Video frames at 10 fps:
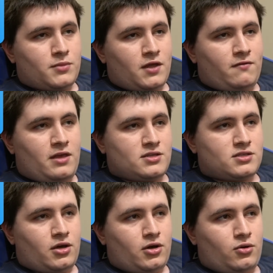
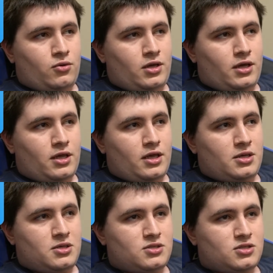VS Code
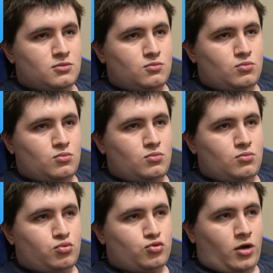is
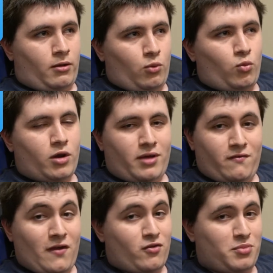probably one of my
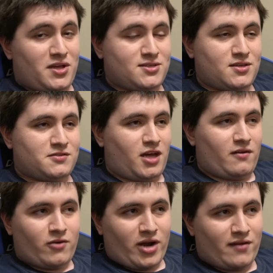favorite pieces of
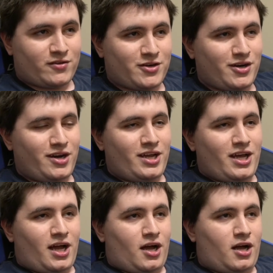software ever.
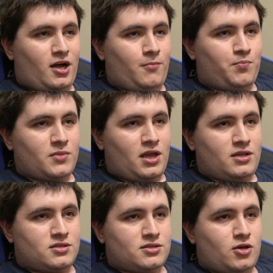
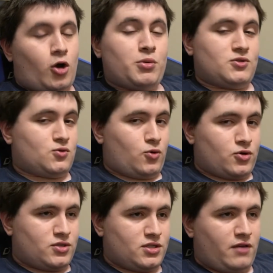It's open
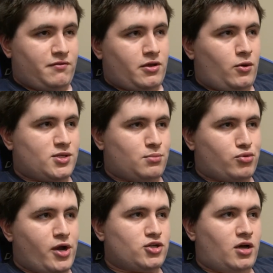source, even though it's a
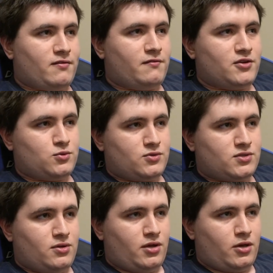branch off of Visual
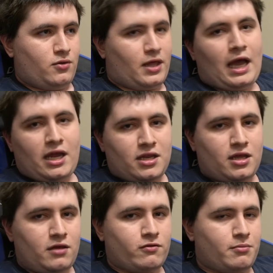Studio, the
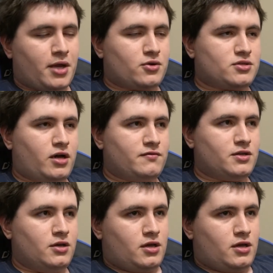IDE from Microsoft.